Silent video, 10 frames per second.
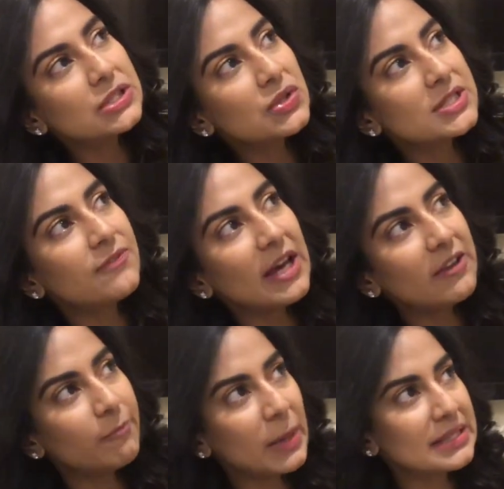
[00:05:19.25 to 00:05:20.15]
So it's
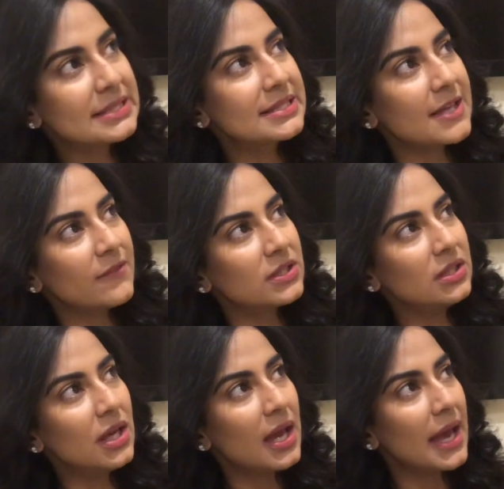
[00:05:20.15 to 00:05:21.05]
7:05
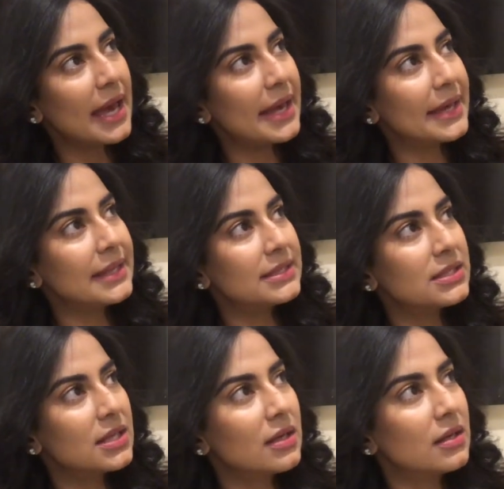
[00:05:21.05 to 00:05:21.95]

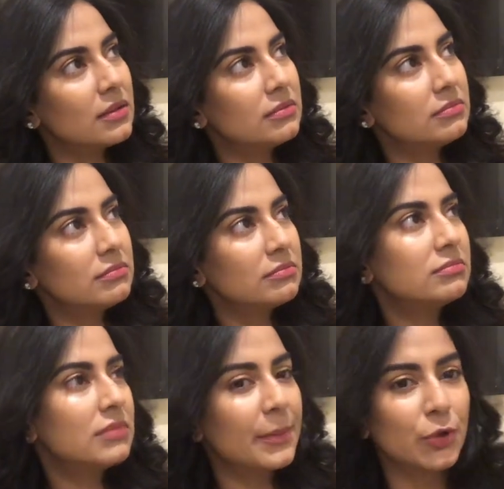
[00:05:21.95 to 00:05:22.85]
and
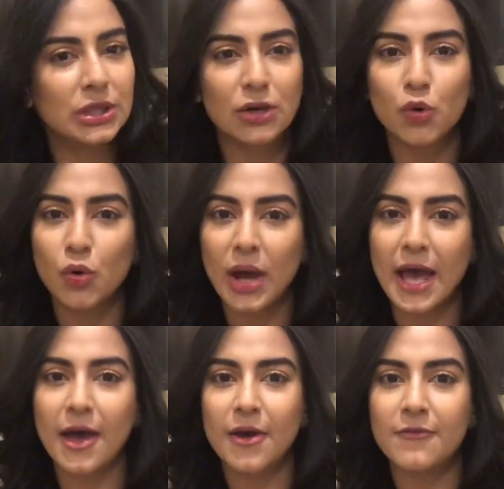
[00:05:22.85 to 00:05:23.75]
I'm gonna go
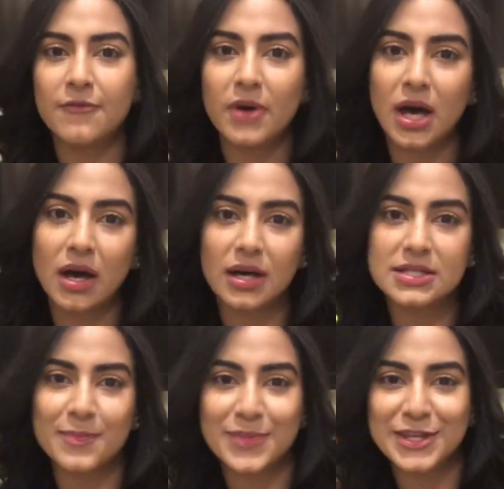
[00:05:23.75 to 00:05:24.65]
have
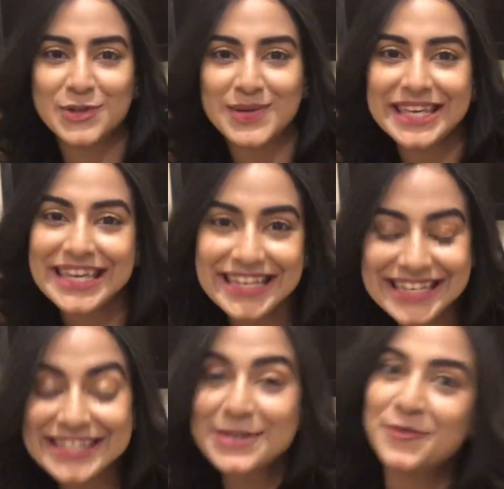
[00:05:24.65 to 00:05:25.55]
something to
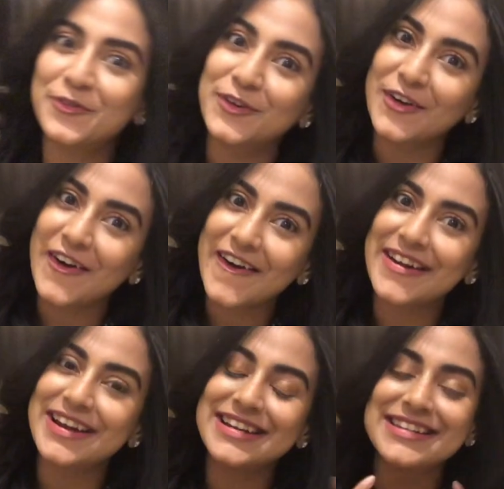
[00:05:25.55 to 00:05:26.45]
eat, of
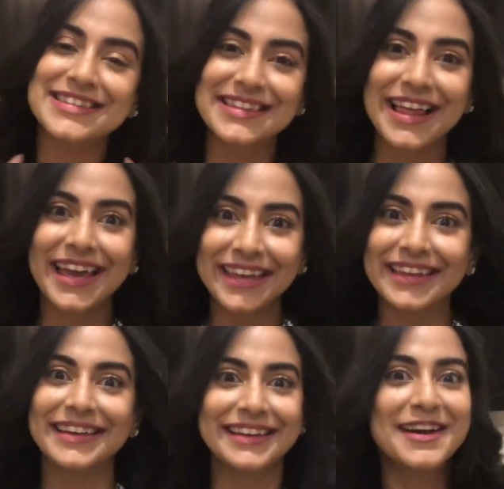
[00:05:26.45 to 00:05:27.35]
course, like
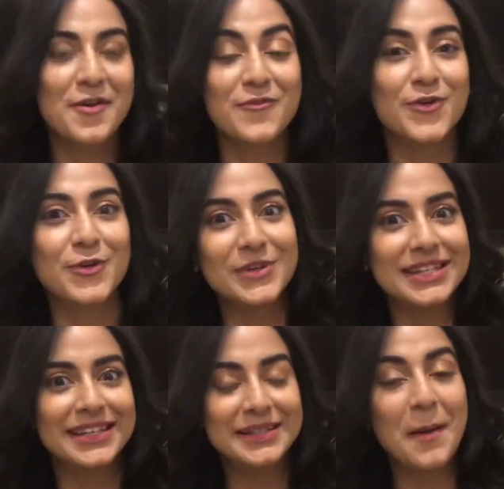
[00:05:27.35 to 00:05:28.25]

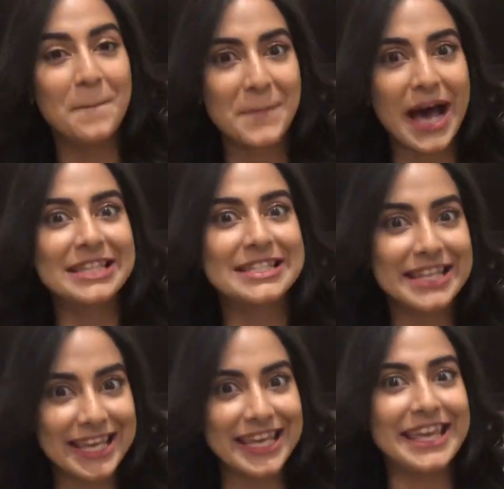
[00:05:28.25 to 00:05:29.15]
food
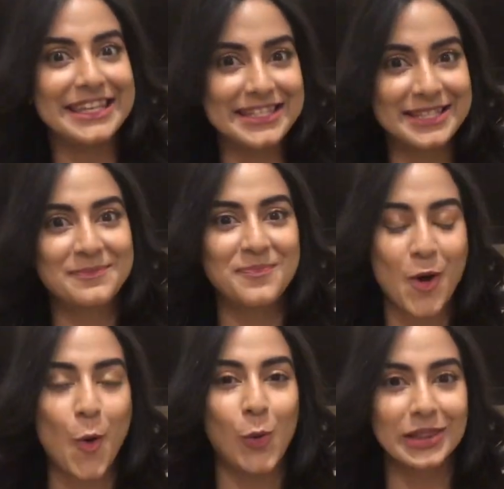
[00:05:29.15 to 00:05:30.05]
must eat
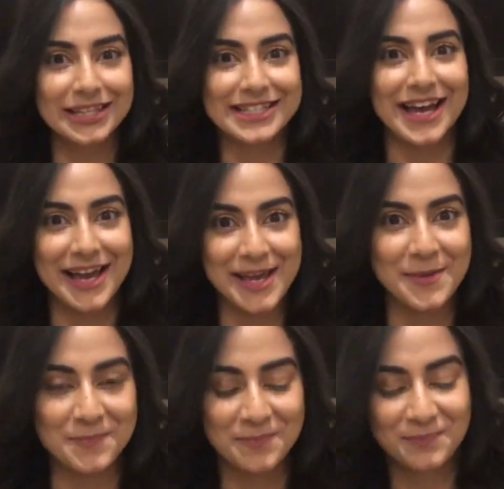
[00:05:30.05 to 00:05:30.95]
all the
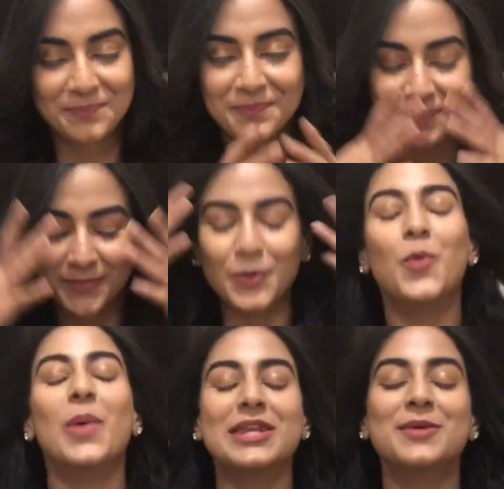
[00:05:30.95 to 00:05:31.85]
time. No
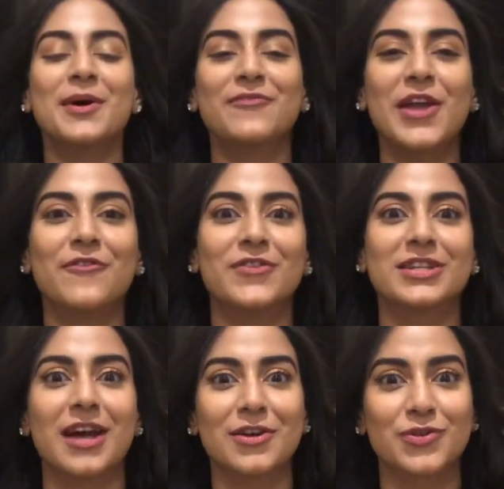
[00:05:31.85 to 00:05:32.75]
wonder my
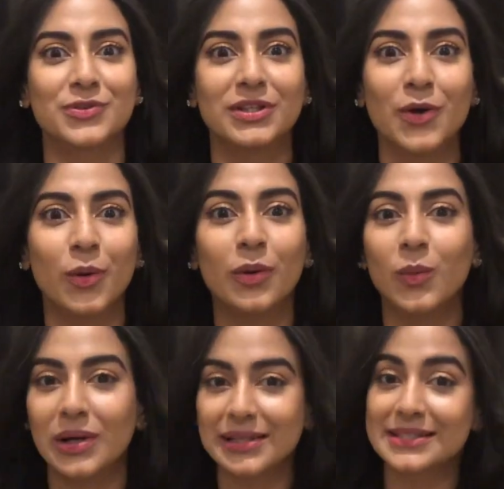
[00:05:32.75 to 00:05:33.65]
favorite cartoon in the whole
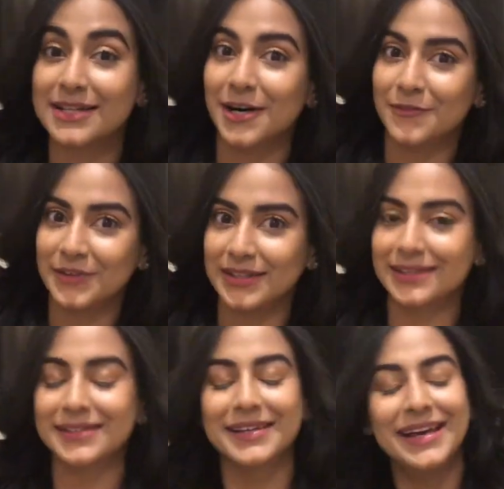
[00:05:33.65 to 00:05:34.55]
world is Garfield.